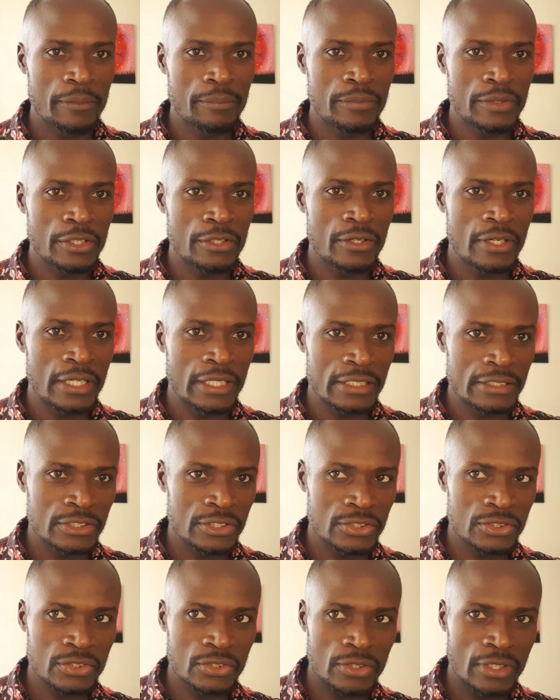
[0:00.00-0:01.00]
big
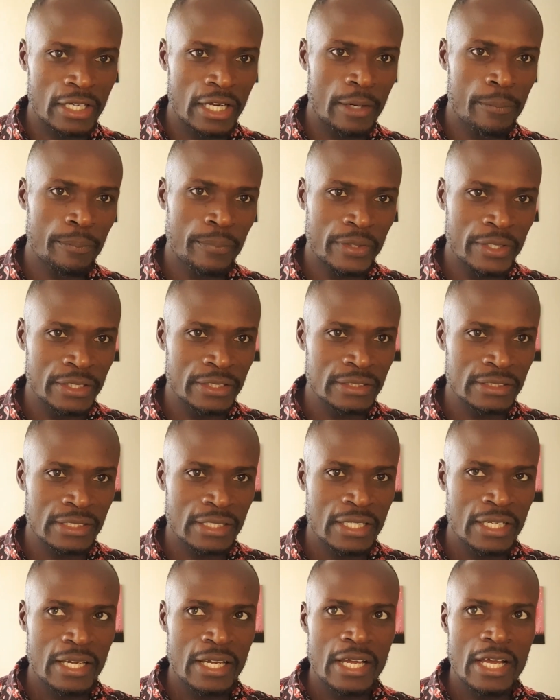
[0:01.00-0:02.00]
organizations or companies
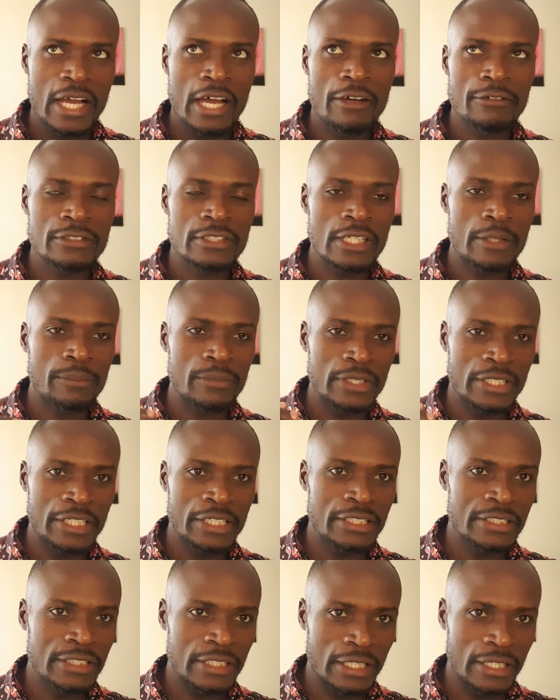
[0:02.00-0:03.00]
have some
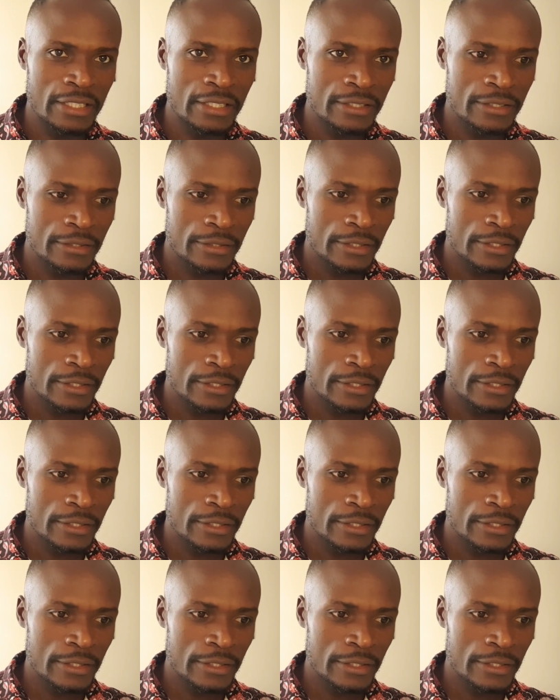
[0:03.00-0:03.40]
data